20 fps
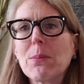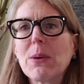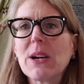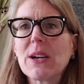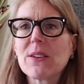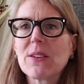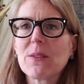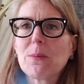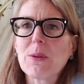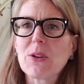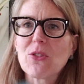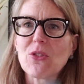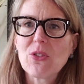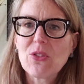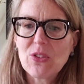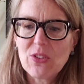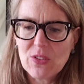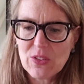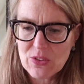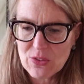parts,
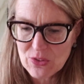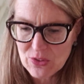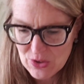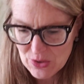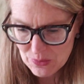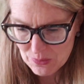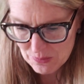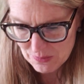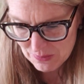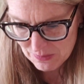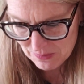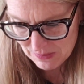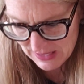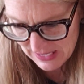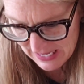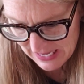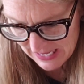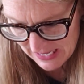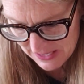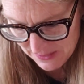pictures of the zoo,
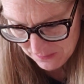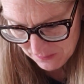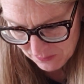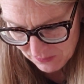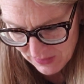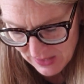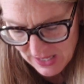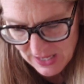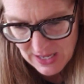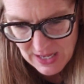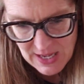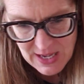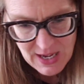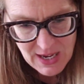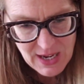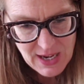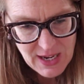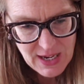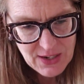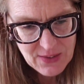okay?
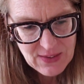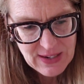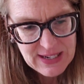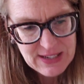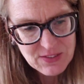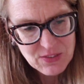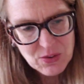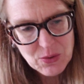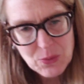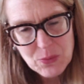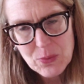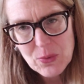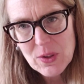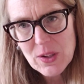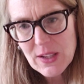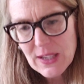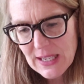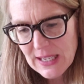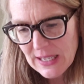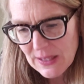All right, so if we're
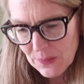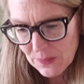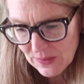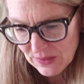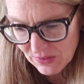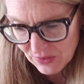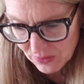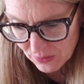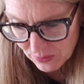looking at these